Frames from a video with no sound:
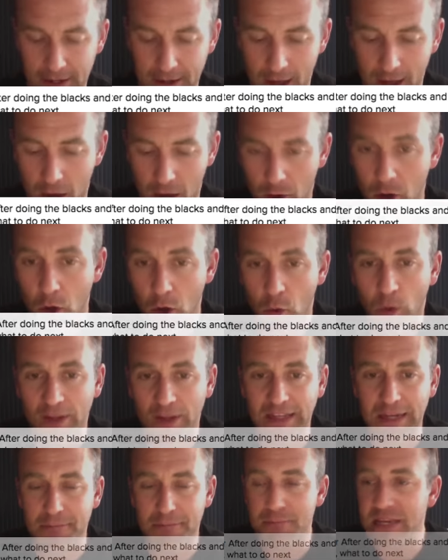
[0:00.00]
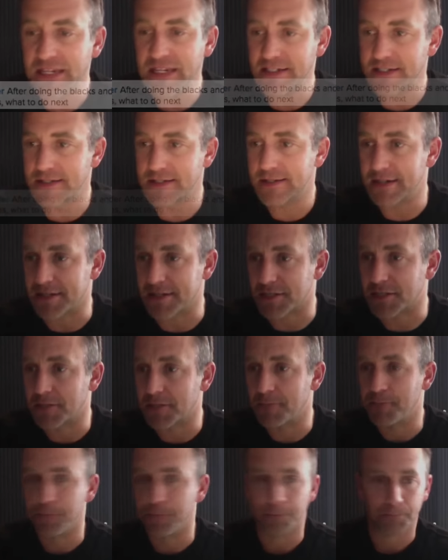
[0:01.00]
Now, what that means is this.